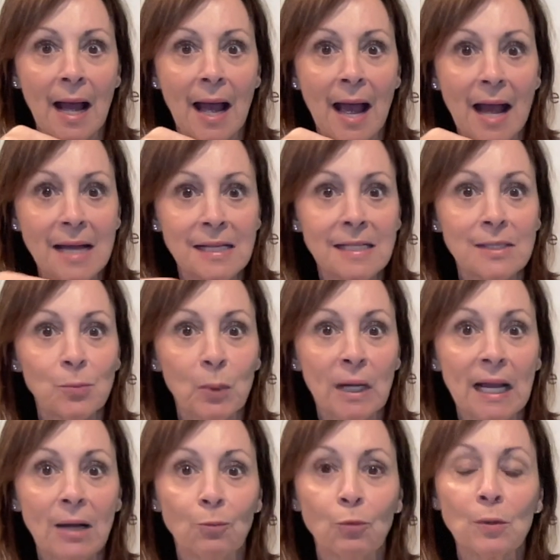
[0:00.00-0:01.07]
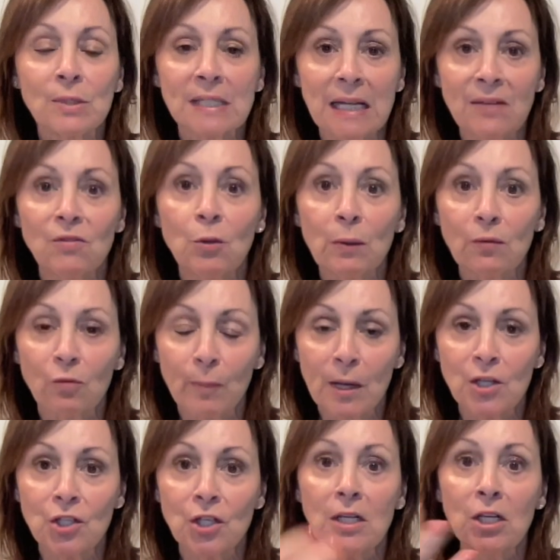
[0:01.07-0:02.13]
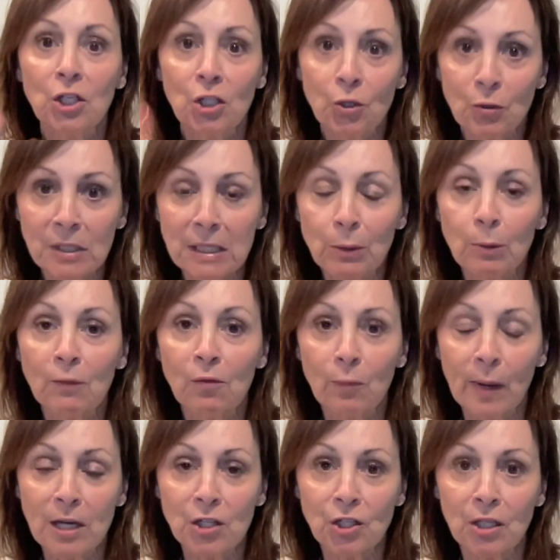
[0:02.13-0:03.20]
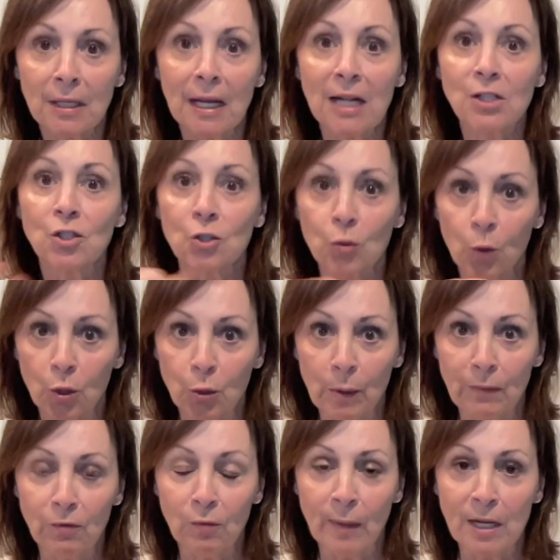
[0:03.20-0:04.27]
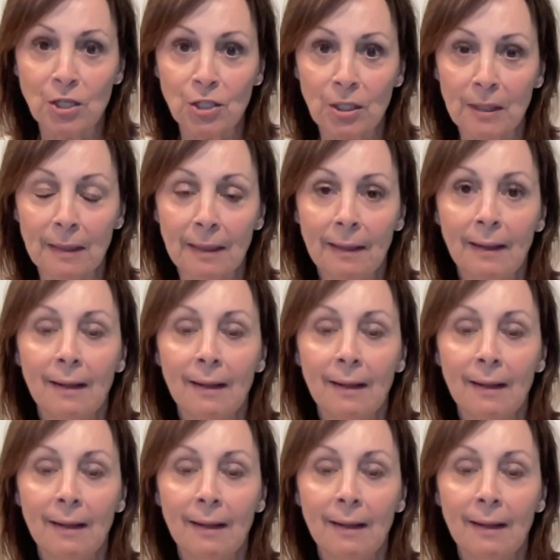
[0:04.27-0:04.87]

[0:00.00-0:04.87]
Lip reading: as we receive new information, use new information, and store new information.